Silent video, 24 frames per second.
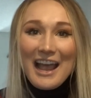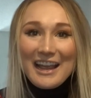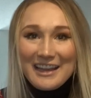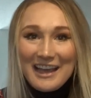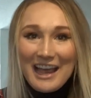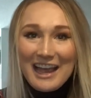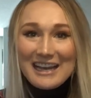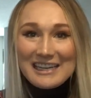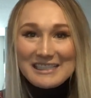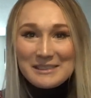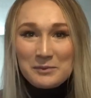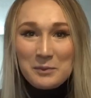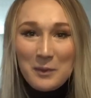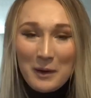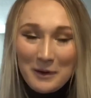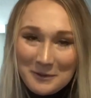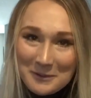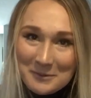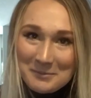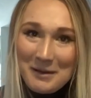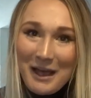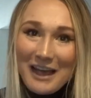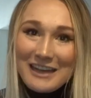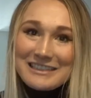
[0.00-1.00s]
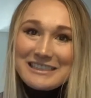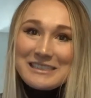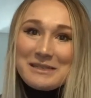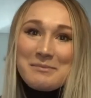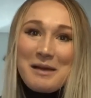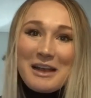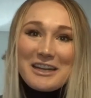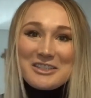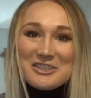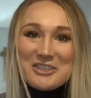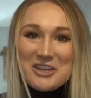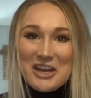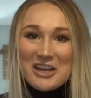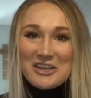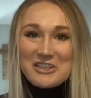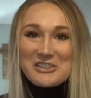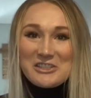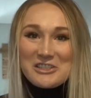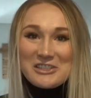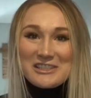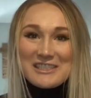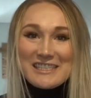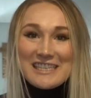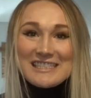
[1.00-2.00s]
Hi guys, welcome back to my
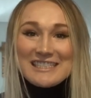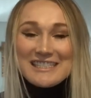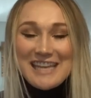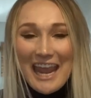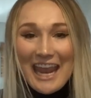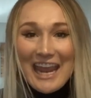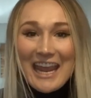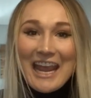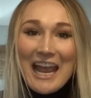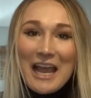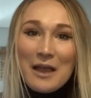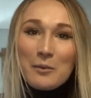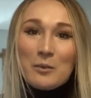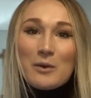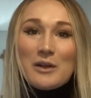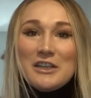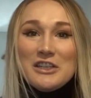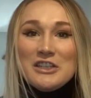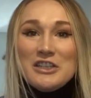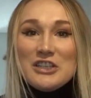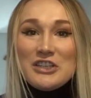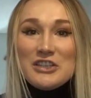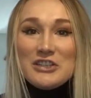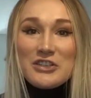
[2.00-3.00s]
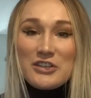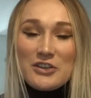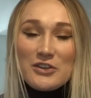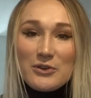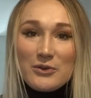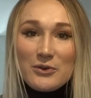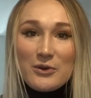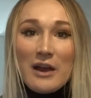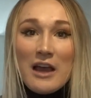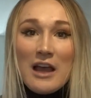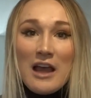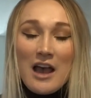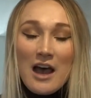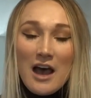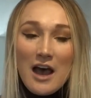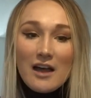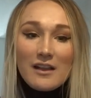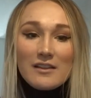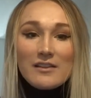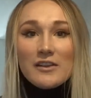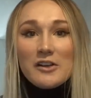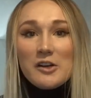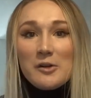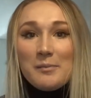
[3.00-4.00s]
channel. Today I wanted to do
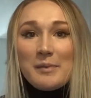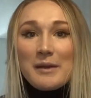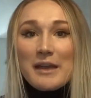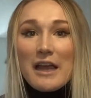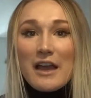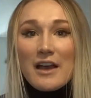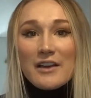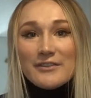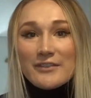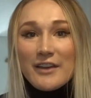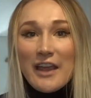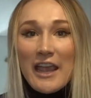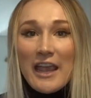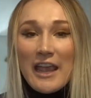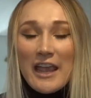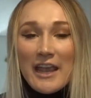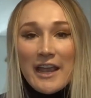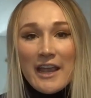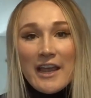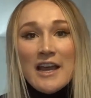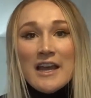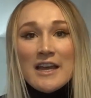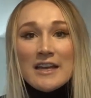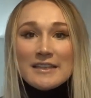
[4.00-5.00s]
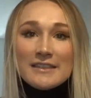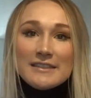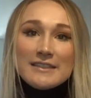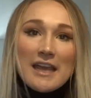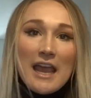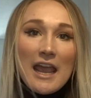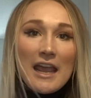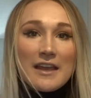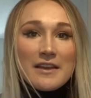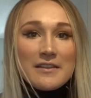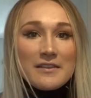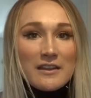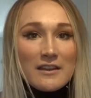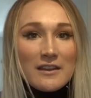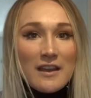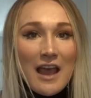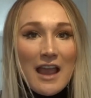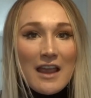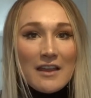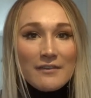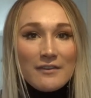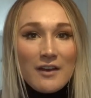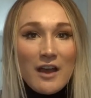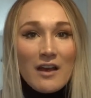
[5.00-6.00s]
a little bit of a day in the
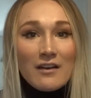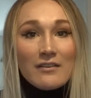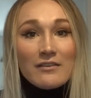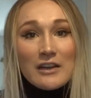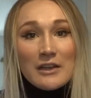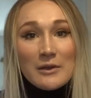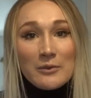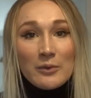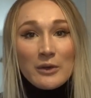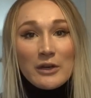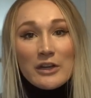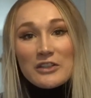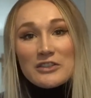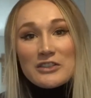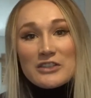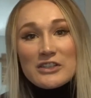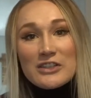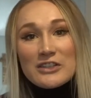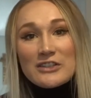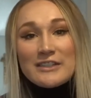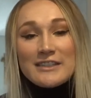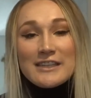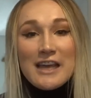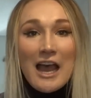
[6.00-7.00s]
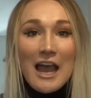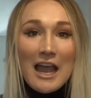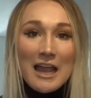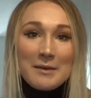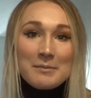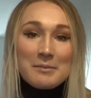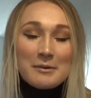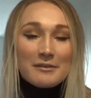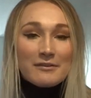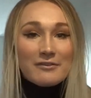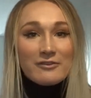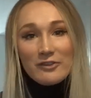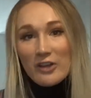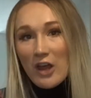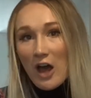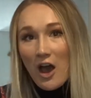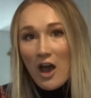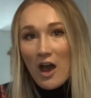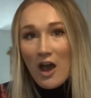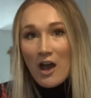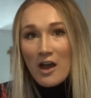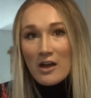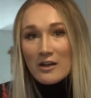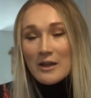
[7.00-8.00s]
life of a realtor type
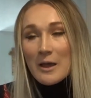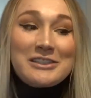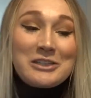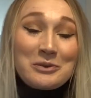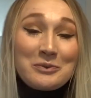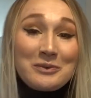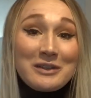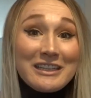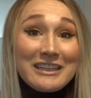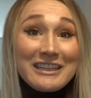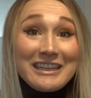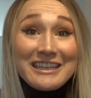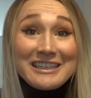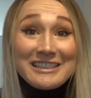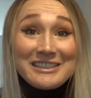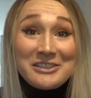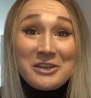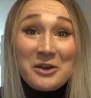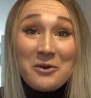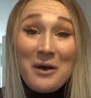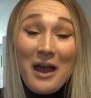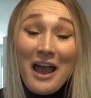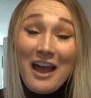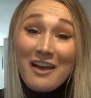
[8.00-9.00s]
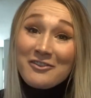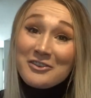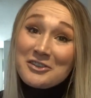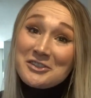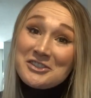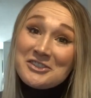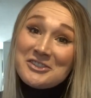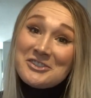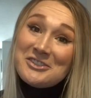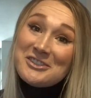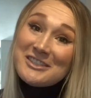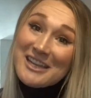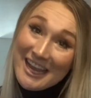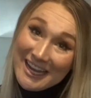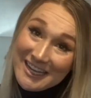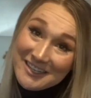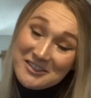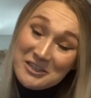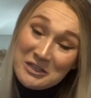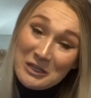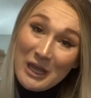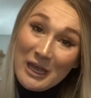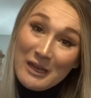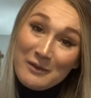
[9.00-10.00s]
vlog. There really is no average day
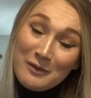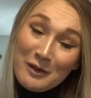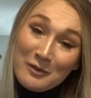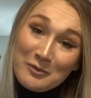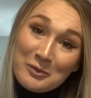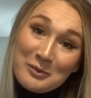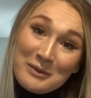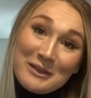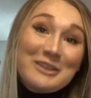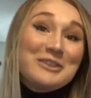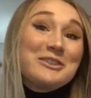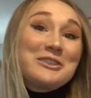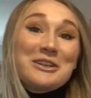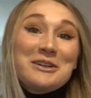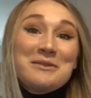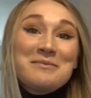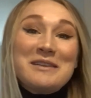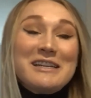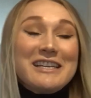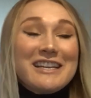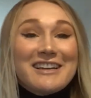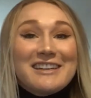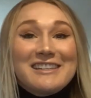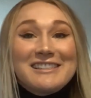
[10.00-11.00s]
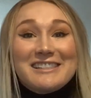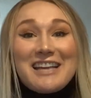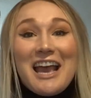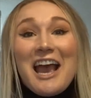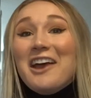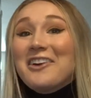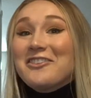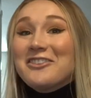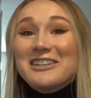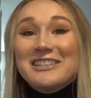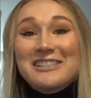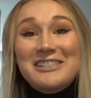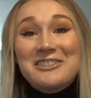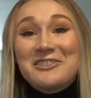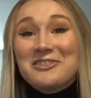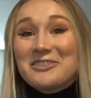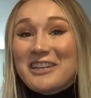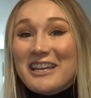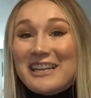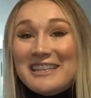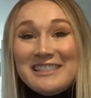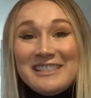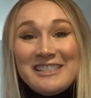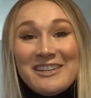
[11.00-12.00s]
in the life of a realtor because every single
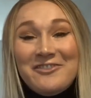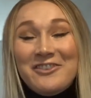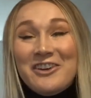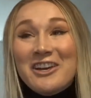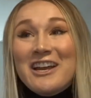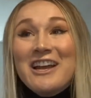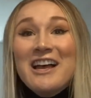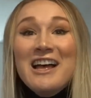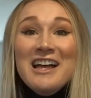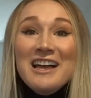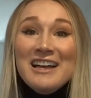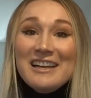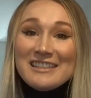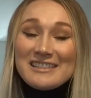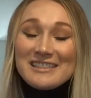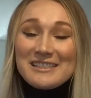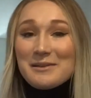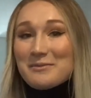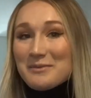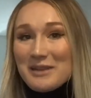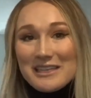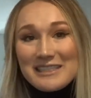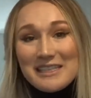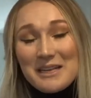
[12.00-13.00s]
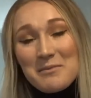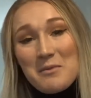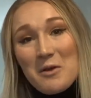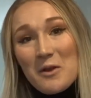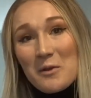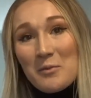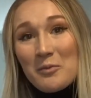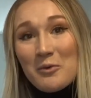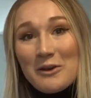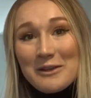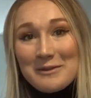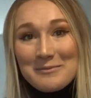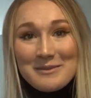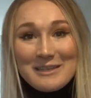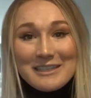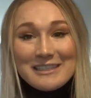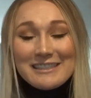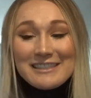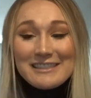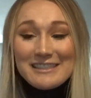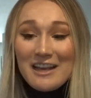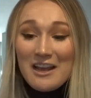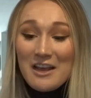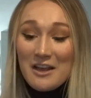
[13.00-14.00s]
day is different. Some days I'm on
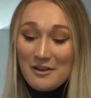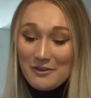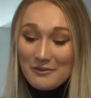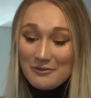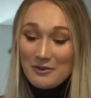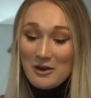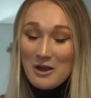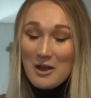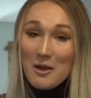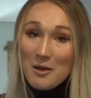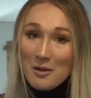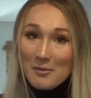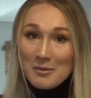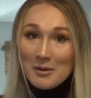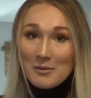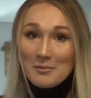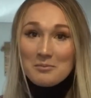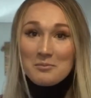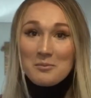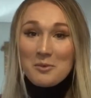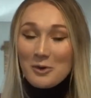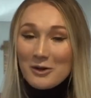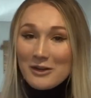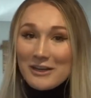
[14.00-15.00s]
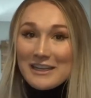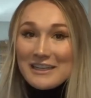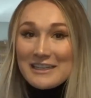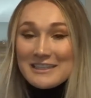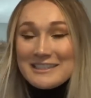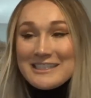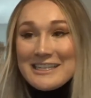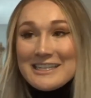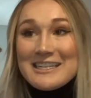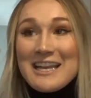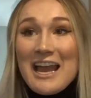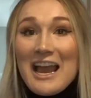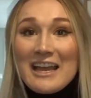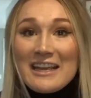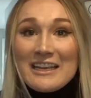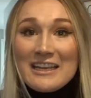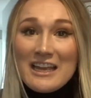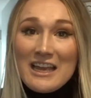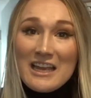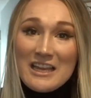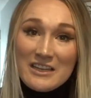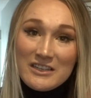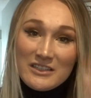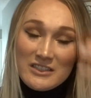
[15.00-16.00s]
appointments from morning to
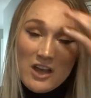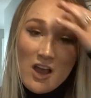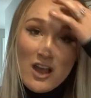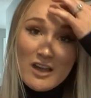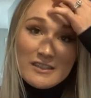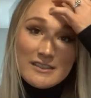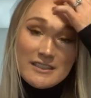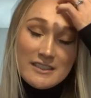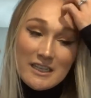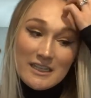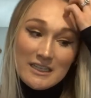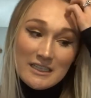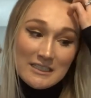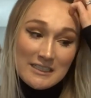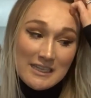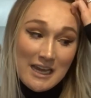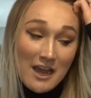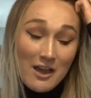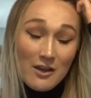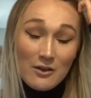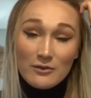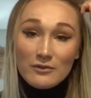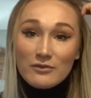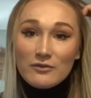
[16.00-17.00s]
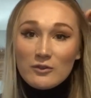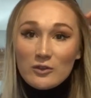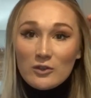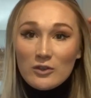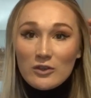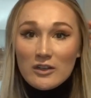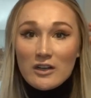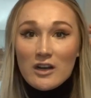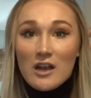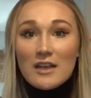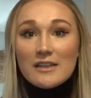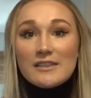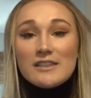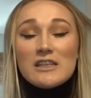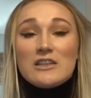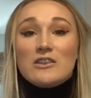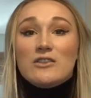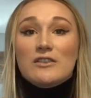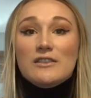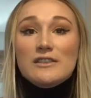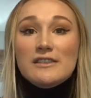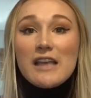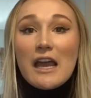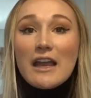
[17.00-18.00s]
night and not sitting down for a
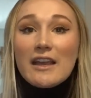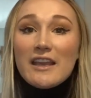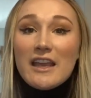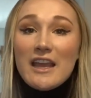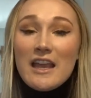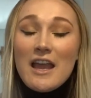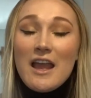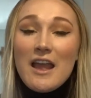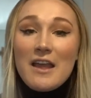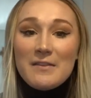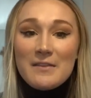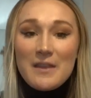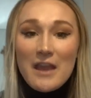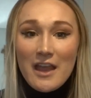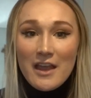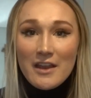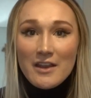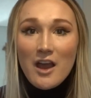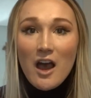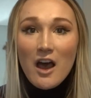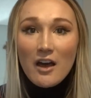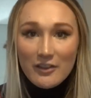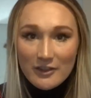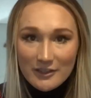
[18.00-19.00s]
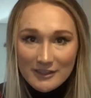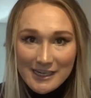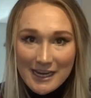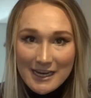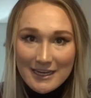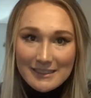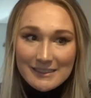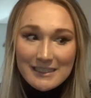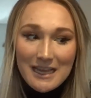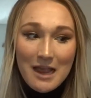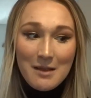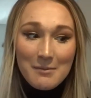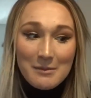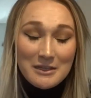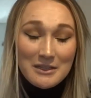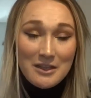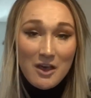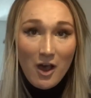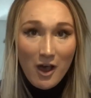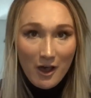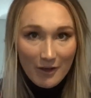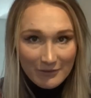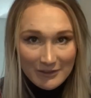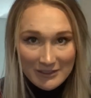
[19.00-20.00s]
single second, and then other days I'm in
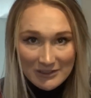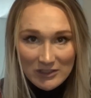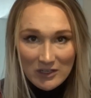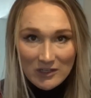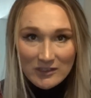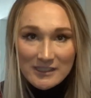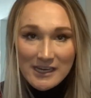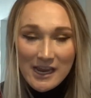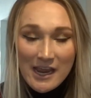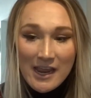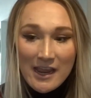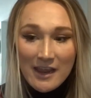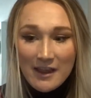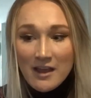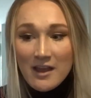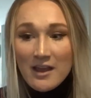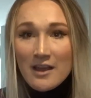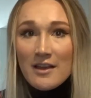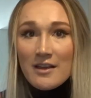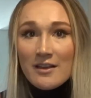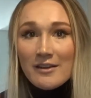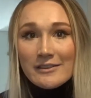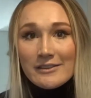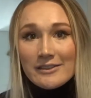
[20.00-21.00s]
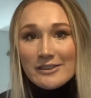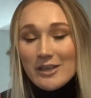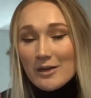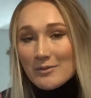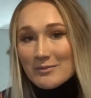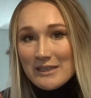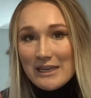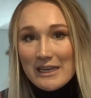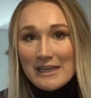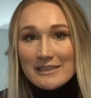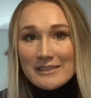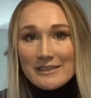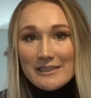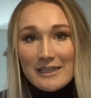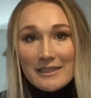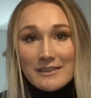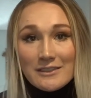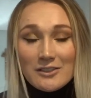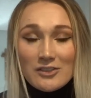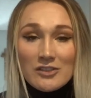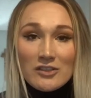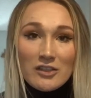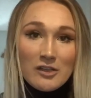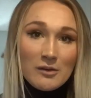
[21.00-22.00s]
the office all day. Some days
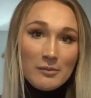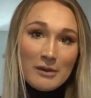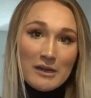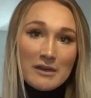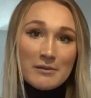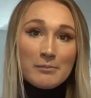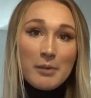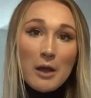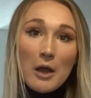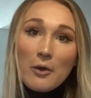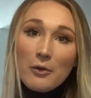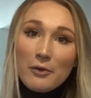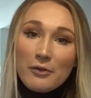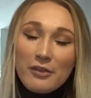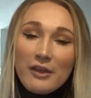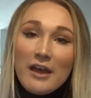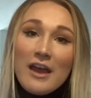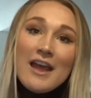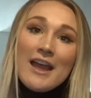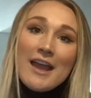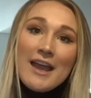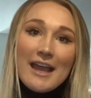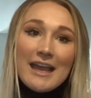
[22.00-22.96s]
it's a little bit of both.